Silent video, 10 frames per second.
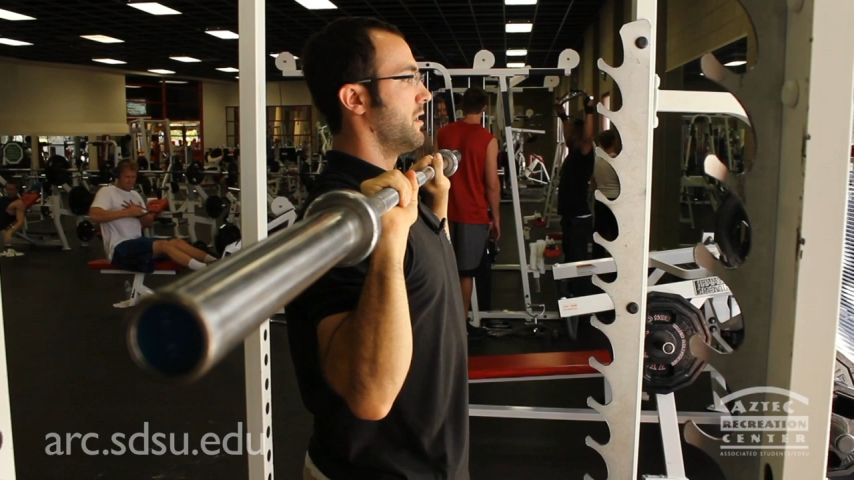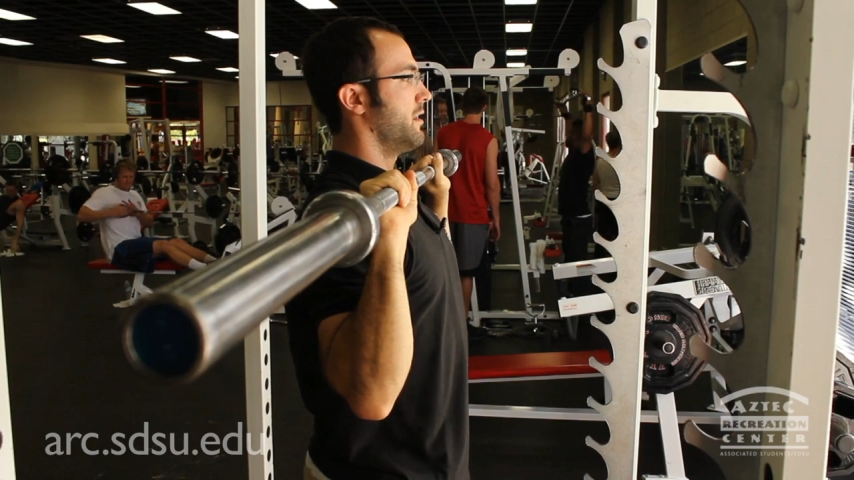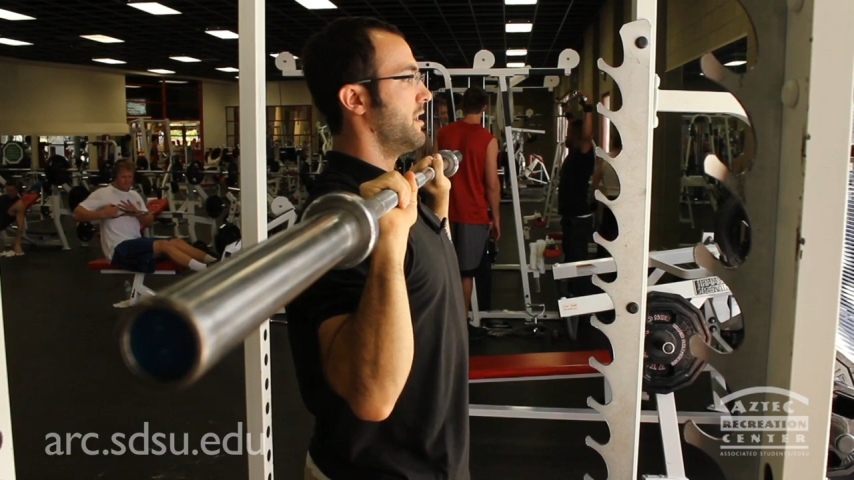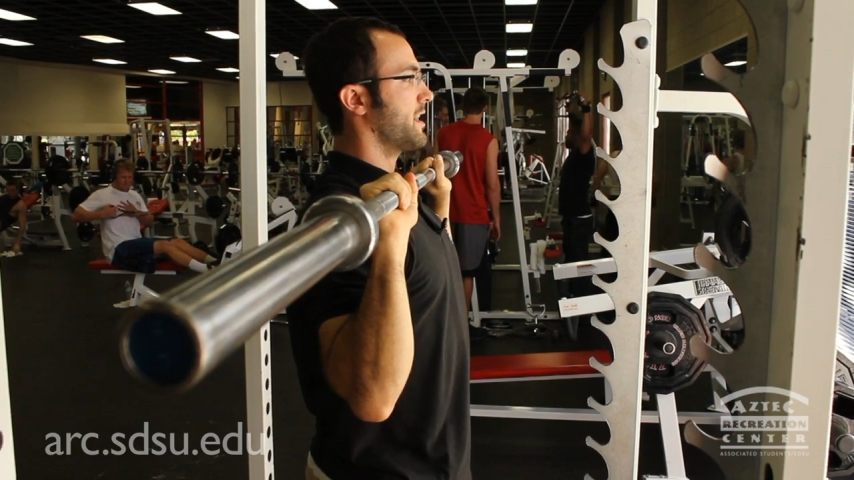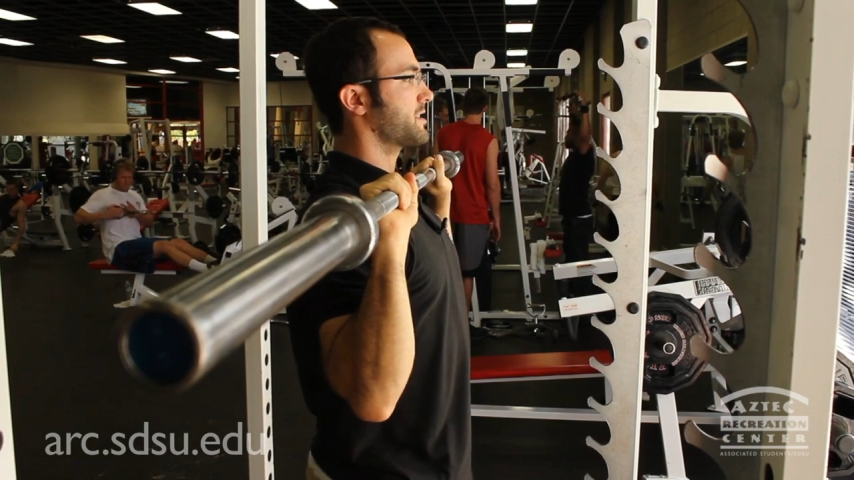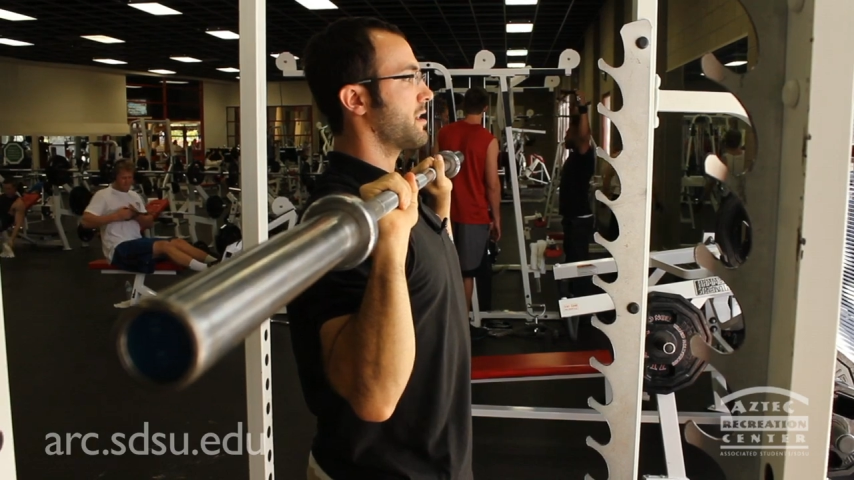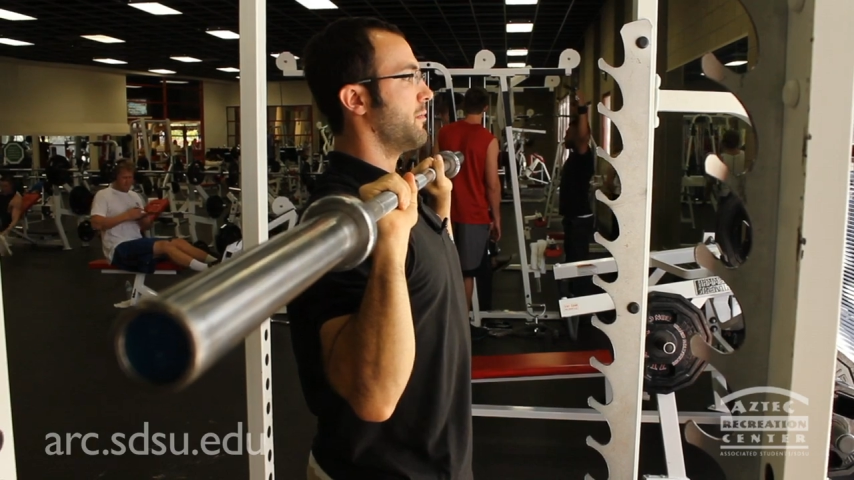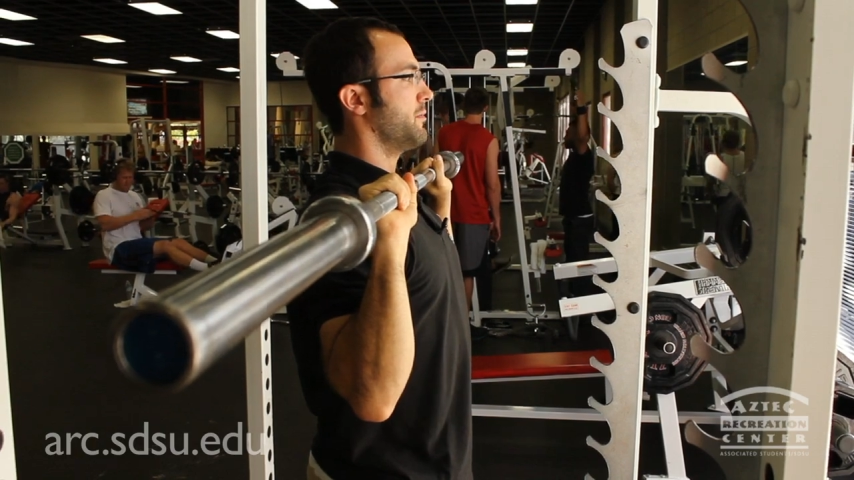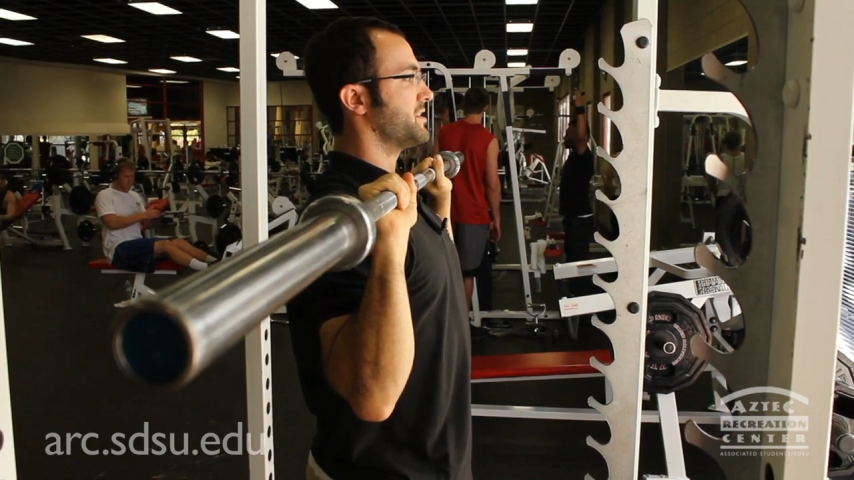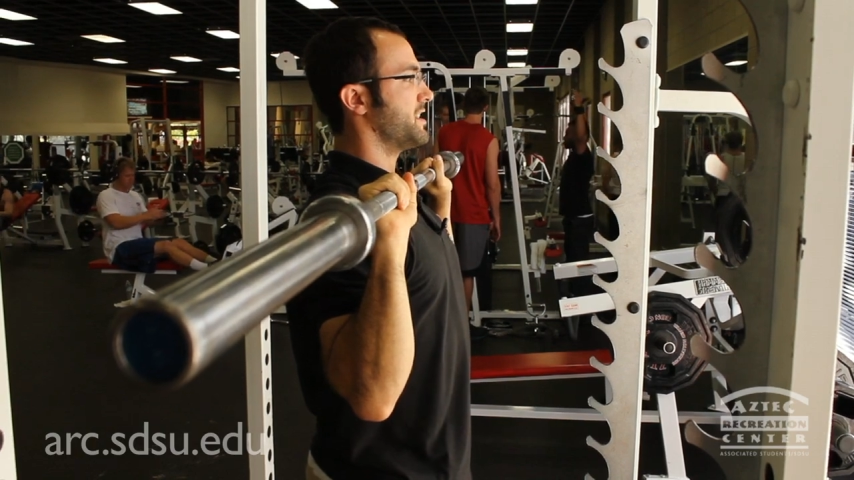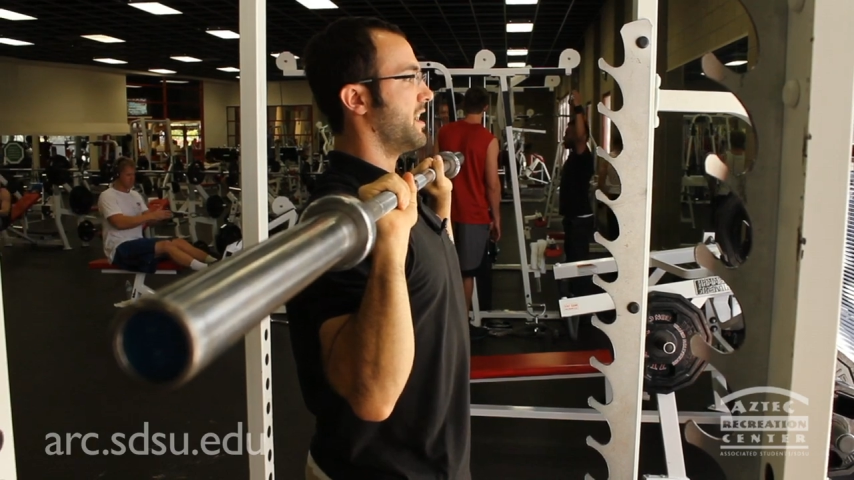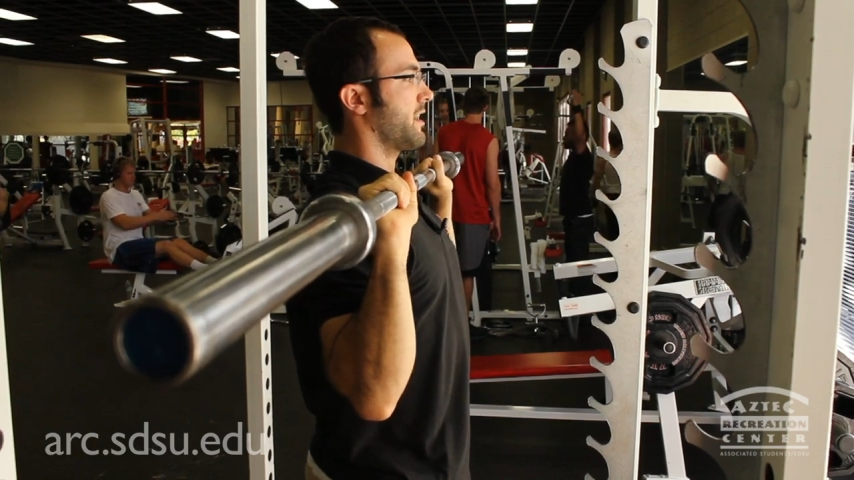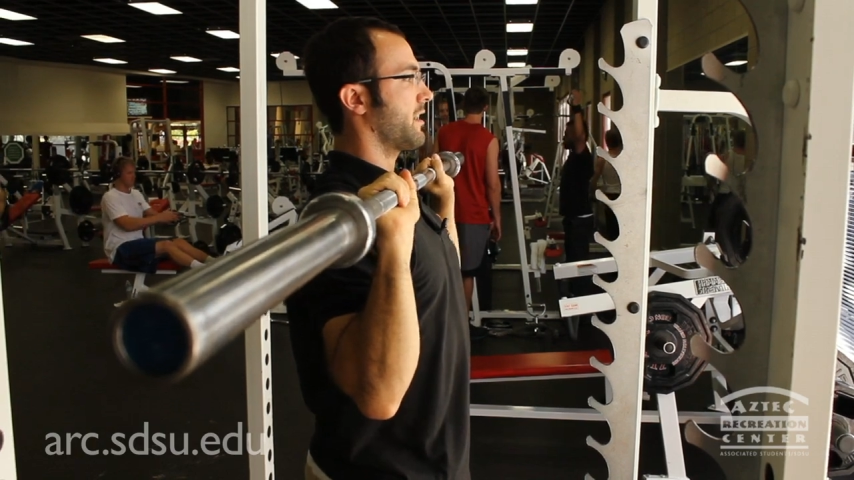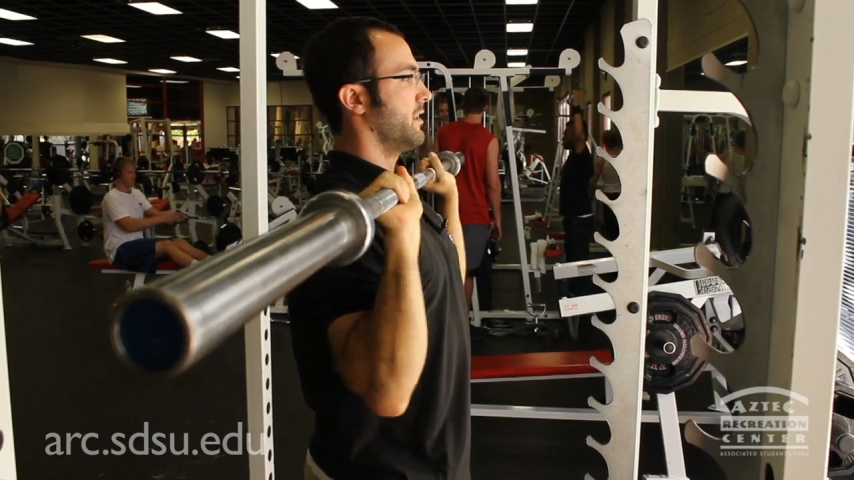The next common mistake